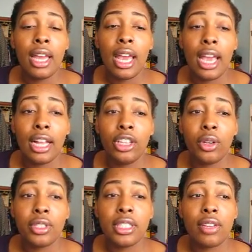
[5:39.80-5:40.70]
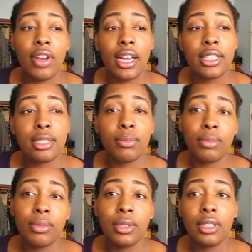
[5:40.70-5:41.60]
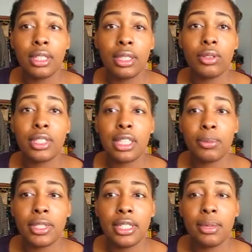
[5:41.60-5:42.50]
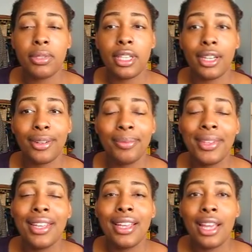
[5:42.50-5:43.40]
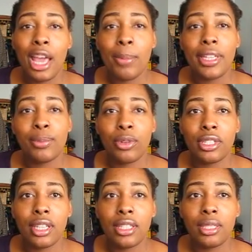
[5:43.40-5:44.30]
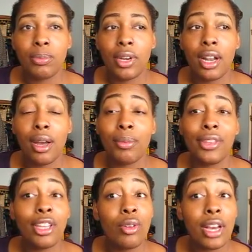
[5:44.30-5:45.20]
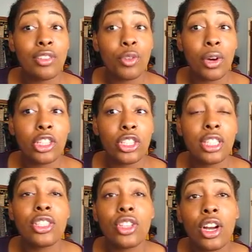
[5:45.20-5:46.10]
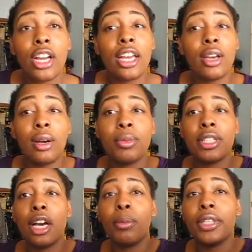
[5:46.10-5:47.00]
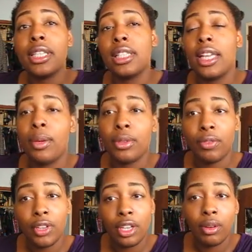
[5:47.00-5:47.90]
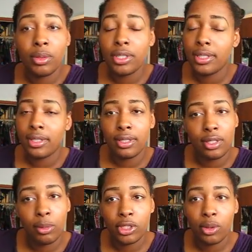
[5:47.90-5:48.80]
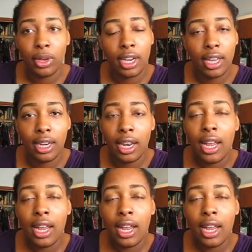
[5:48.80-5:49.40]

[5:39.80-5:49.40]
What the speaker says: And you know, since I've had some little slips and dips here, it makes more sense. But thank you guys for watching. Sorry I was a couple days late with the video, just so much going on.